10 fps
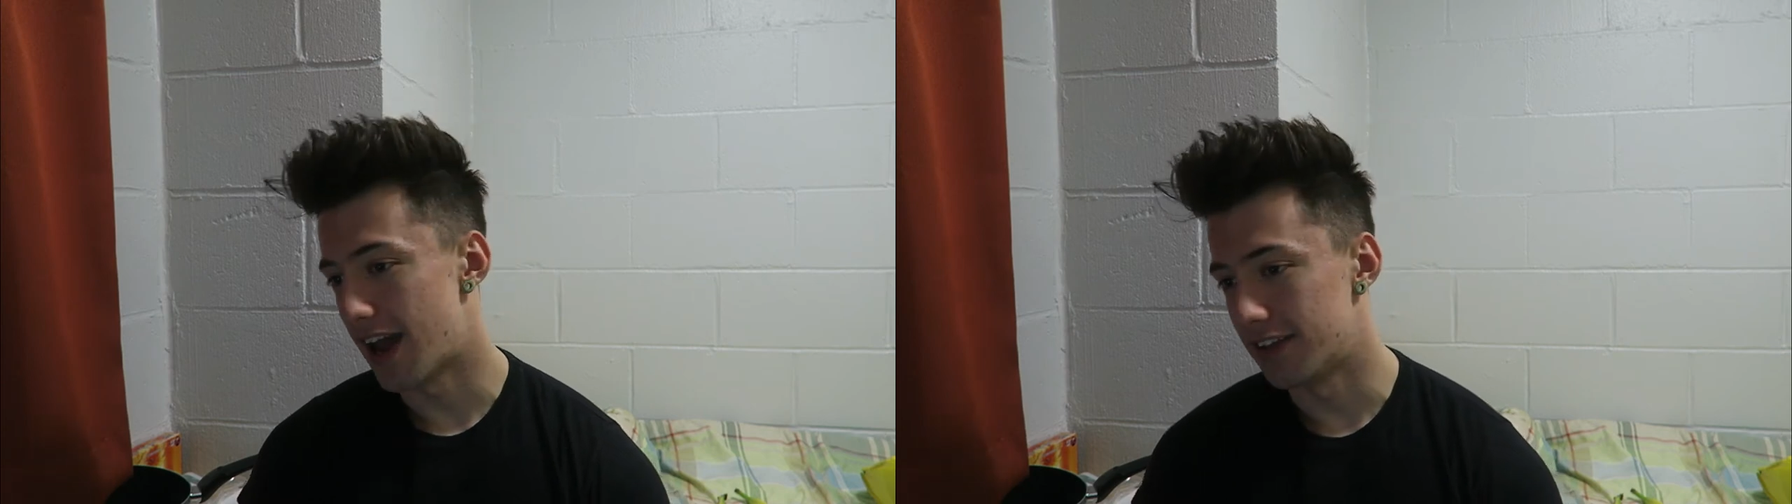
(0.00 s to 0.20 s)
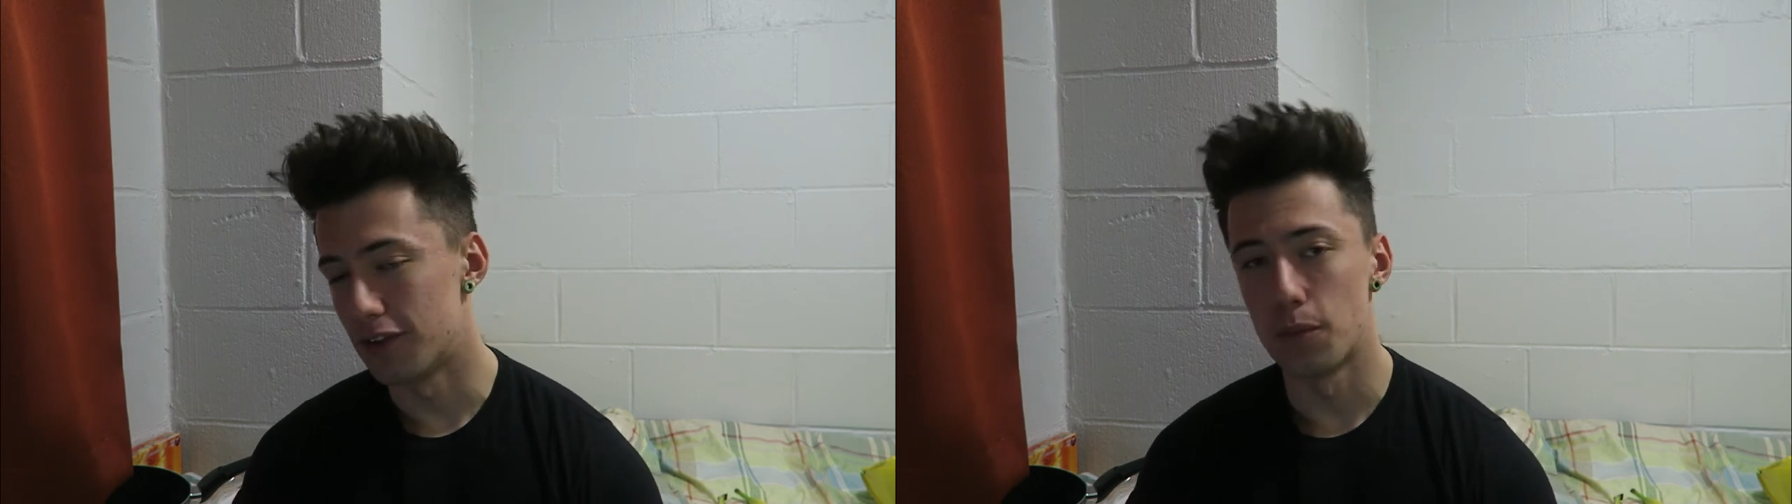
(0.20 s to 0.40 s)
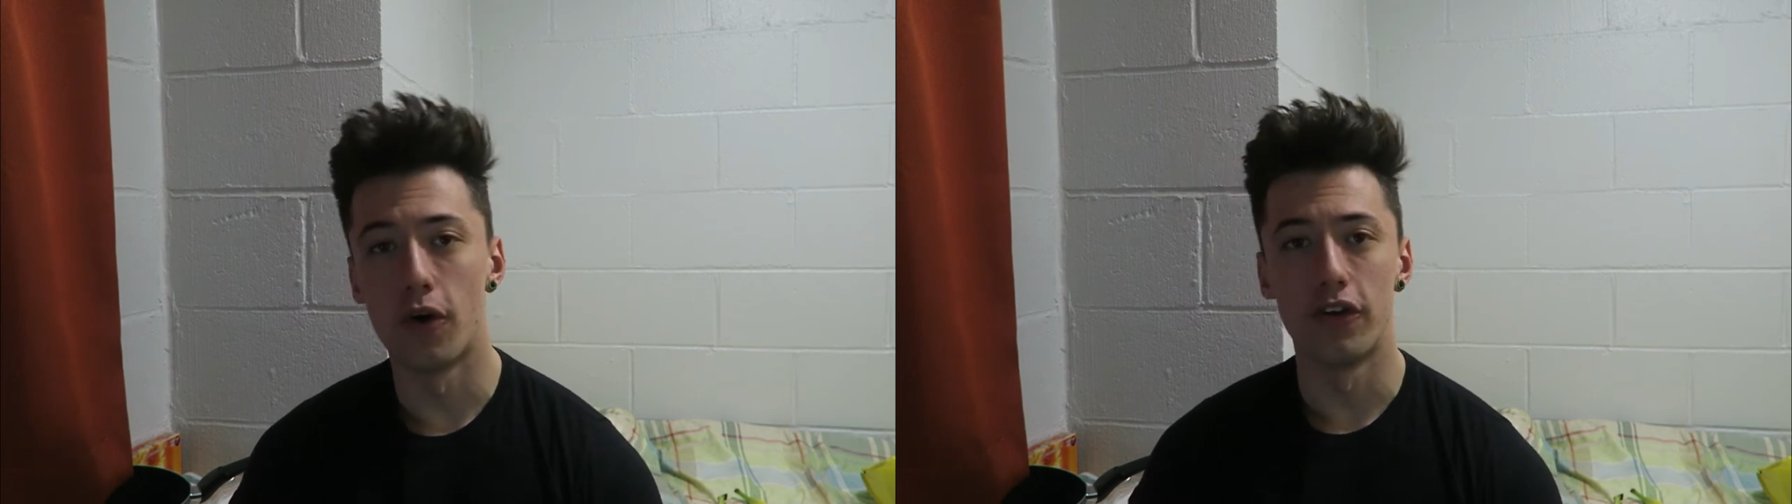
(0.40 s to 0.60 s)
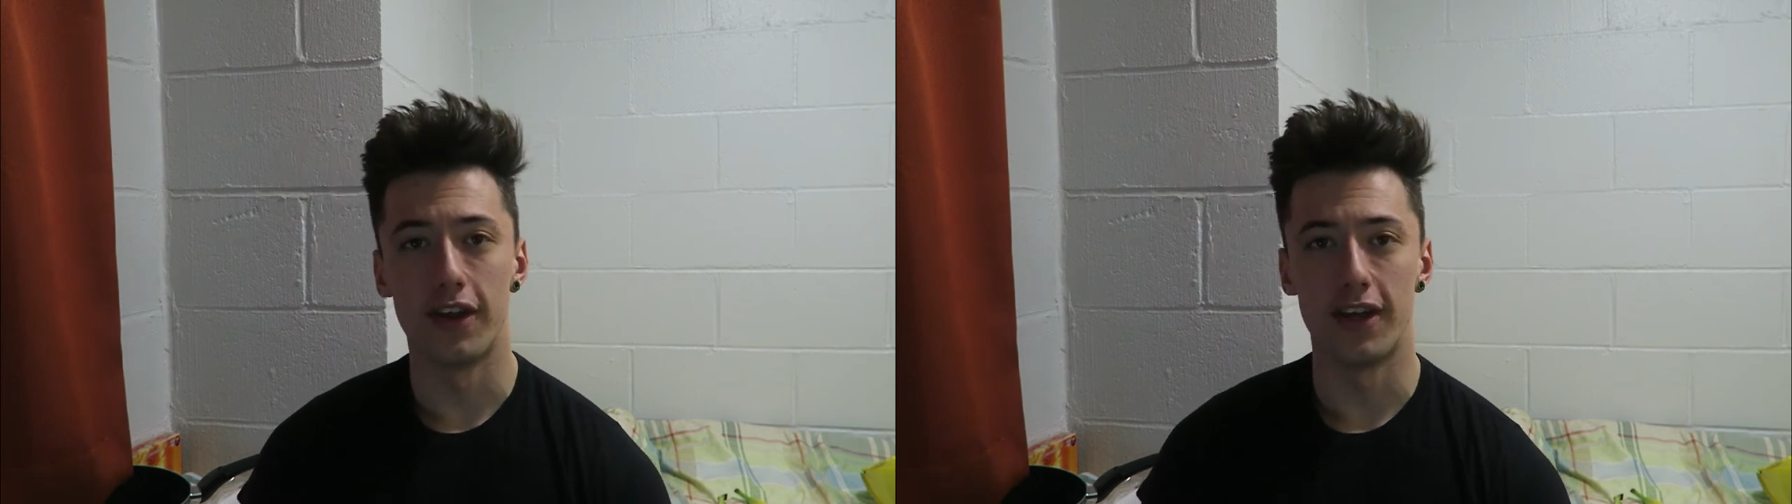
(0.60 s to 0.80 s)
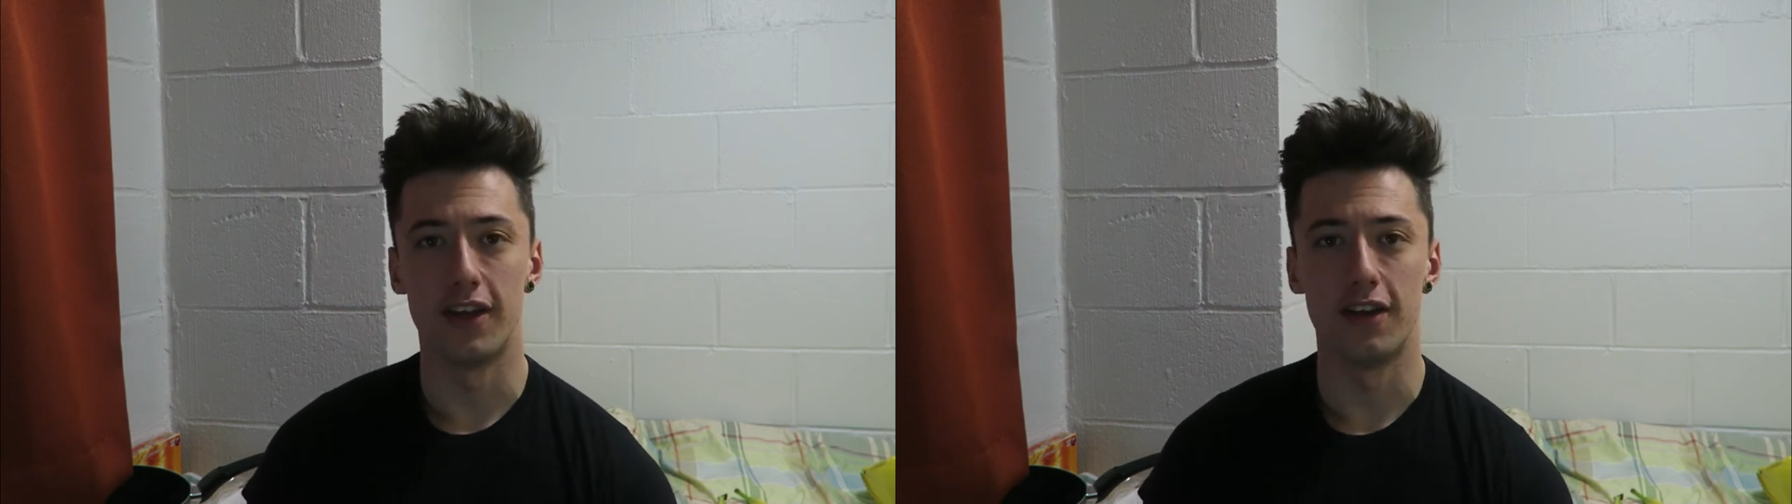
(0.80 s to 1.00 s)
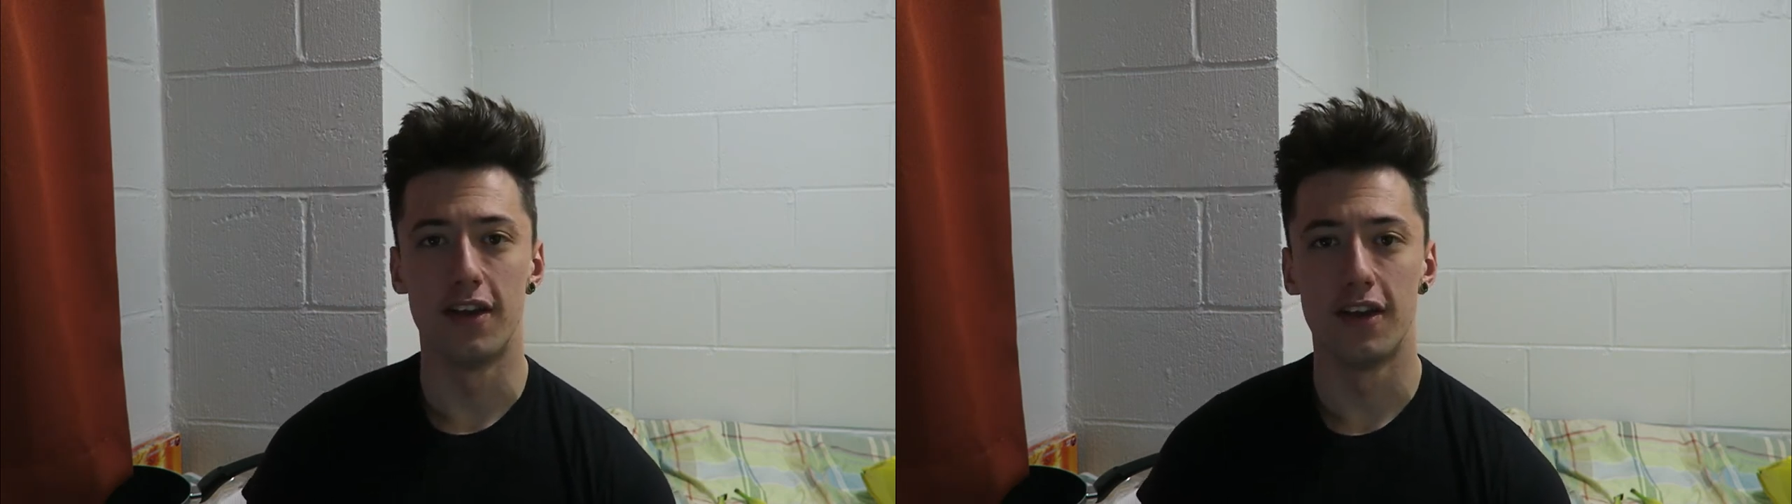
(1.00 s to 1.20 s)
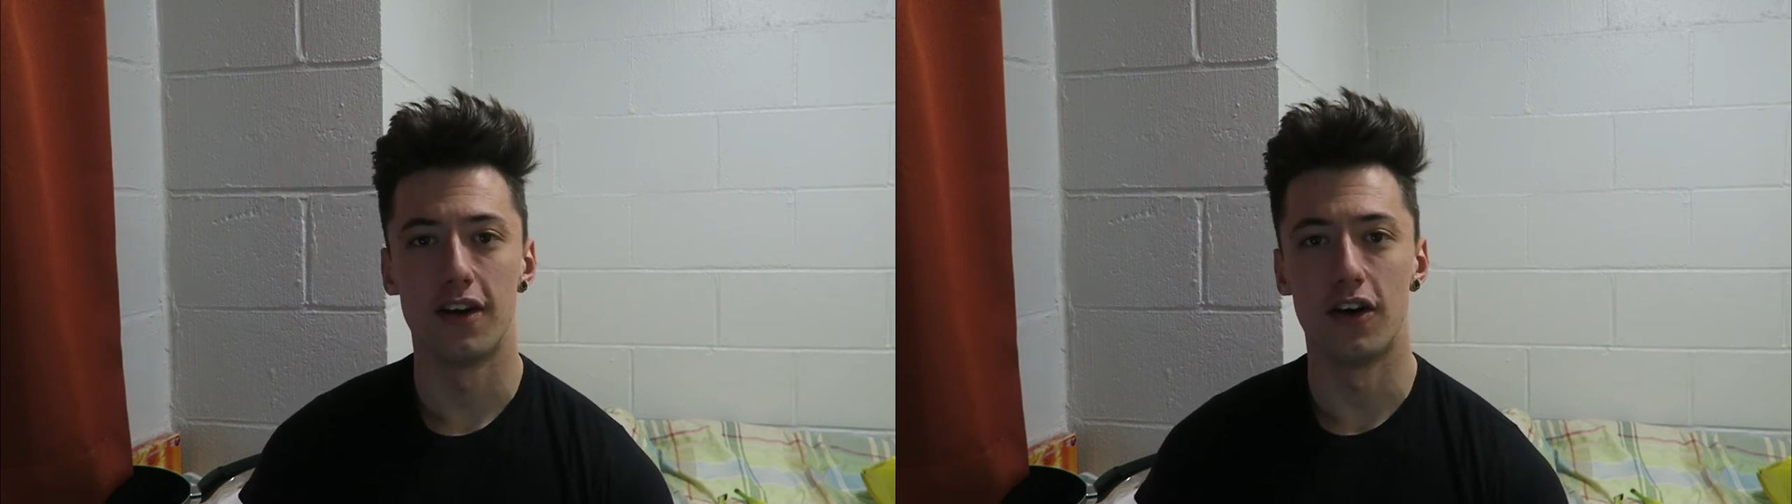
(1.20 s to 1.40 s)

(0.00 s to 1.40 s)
and the one in